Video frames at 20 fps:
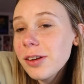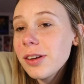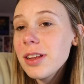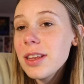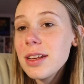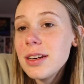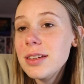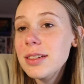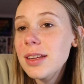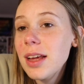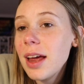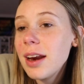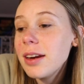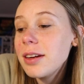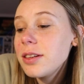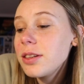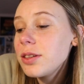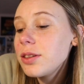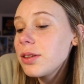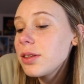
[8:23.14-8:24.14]
Literally
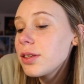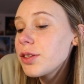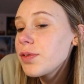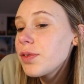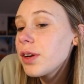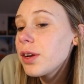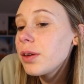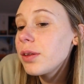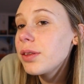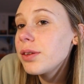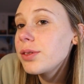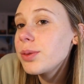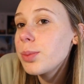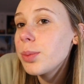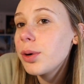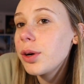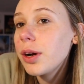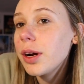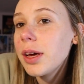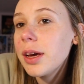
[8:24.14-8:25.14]
decided to do this video this
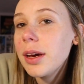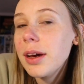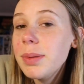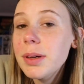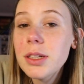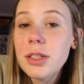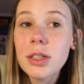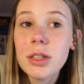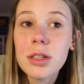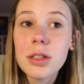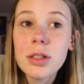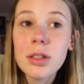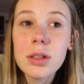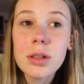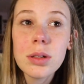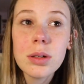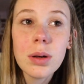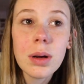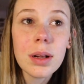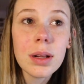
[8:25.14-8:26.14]
morning. Be sure
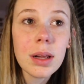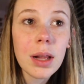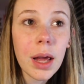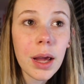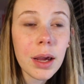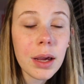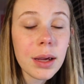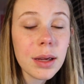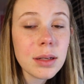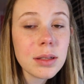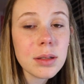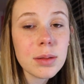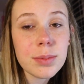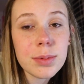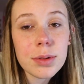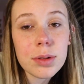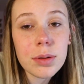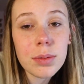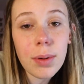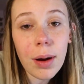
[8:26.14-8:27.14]
to like and
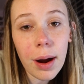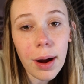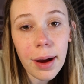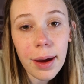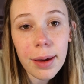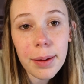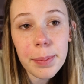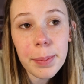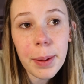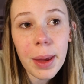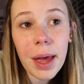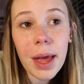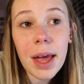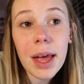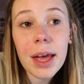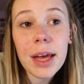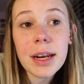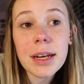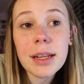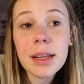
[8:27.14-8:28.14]
subscribe,
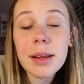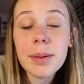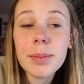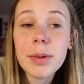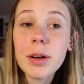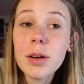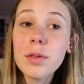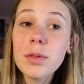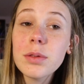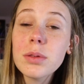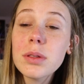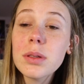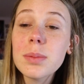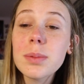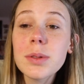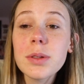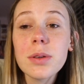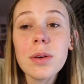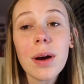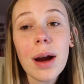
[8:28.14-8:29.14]
and let me know if you
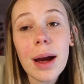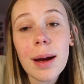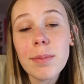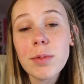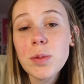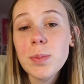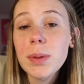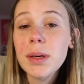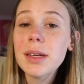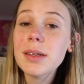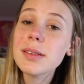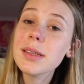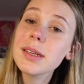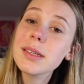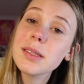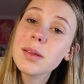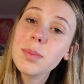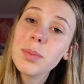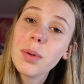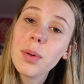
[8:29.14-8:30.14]
subscribed because I
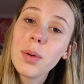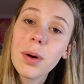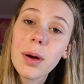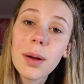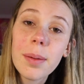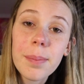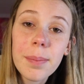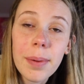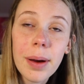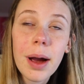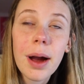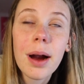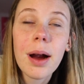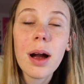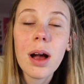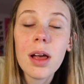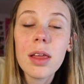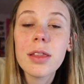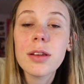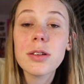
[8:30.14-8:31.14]
support back
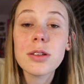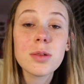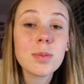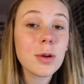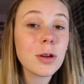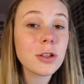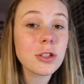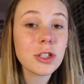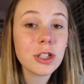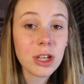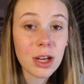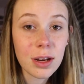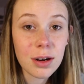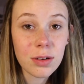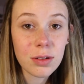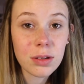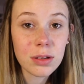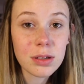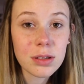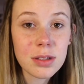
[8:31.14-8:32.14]
other small
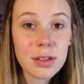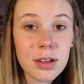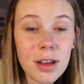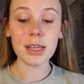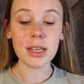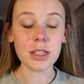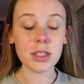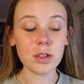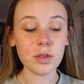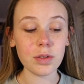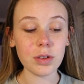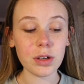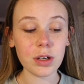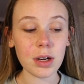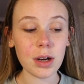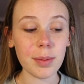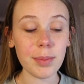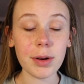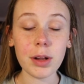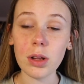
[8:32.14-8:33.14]
channels. Thanks for
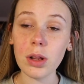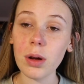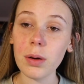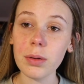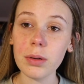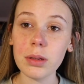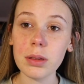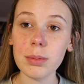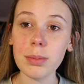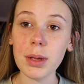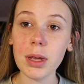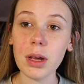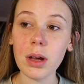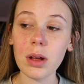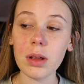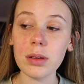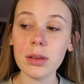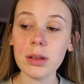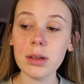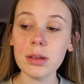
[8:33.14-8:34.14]
coming along with me
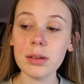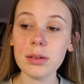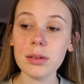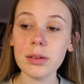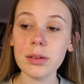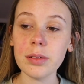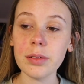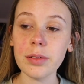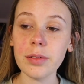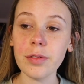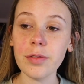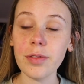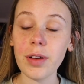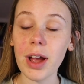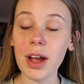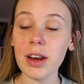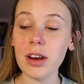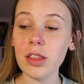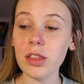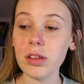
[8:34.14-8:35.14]
on this
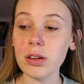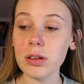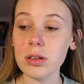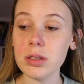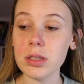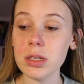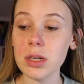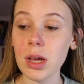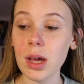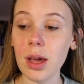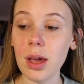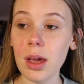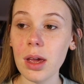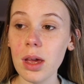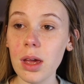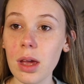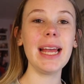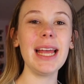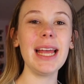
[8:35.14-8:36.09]
fine Thursday.